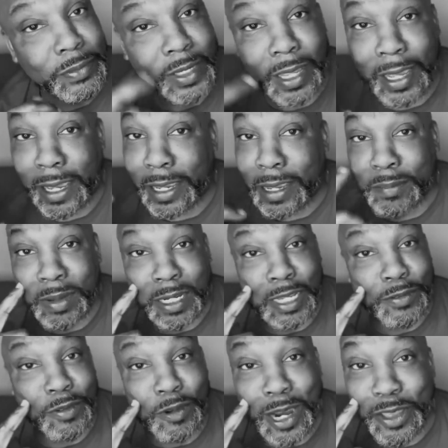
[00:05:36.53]
hey, I'm gonna leave
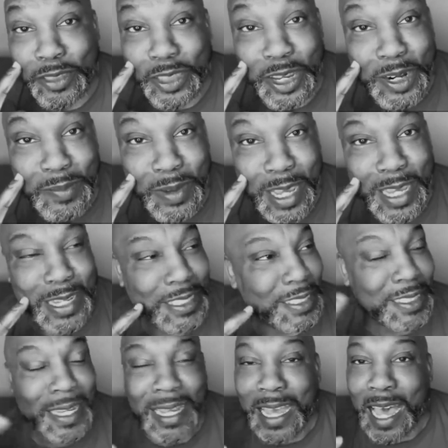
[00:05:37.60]
it right there, man, because
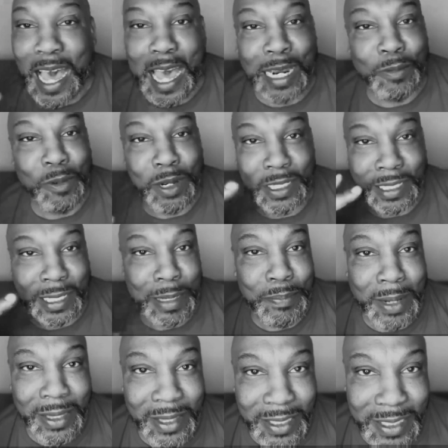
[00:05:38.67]
I don't want to slip
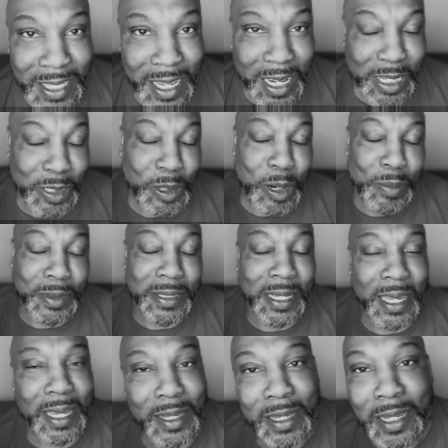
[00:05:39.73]
at the tongue, you know what I'm
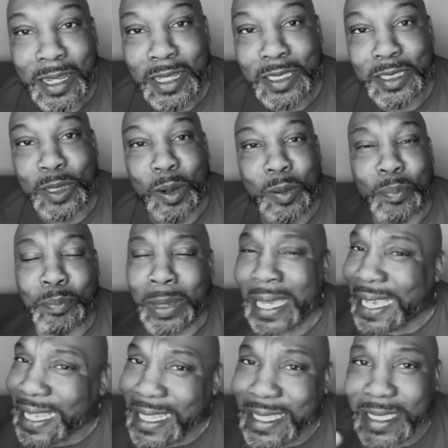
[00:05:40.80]
saying? So
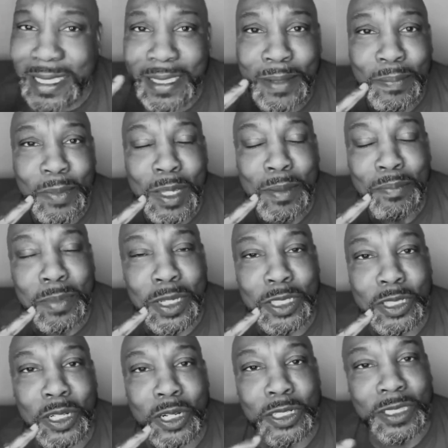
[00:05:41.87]
peace, be
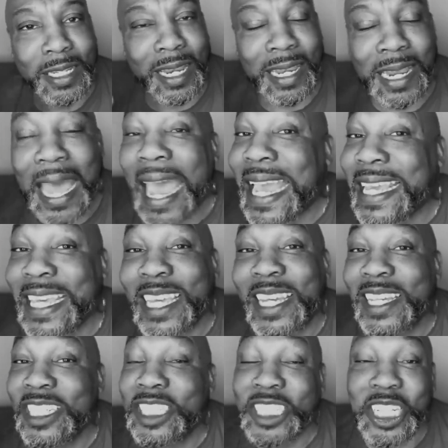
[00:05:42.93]
sure to like,
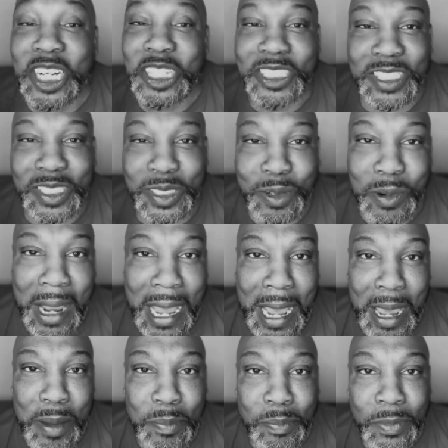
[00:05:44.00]
share,
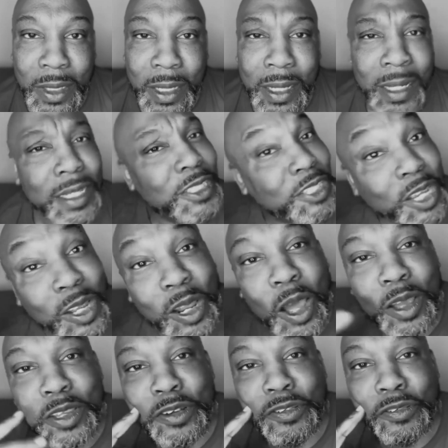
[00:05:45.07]
subscribe, tell all
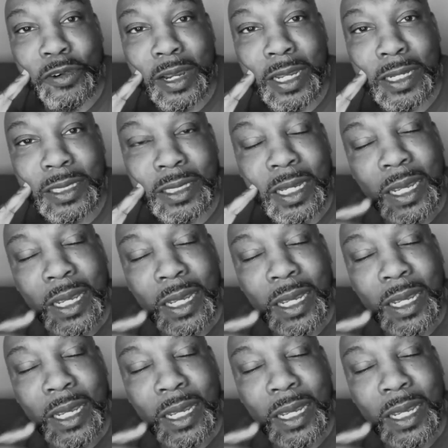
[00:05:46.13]
your friends,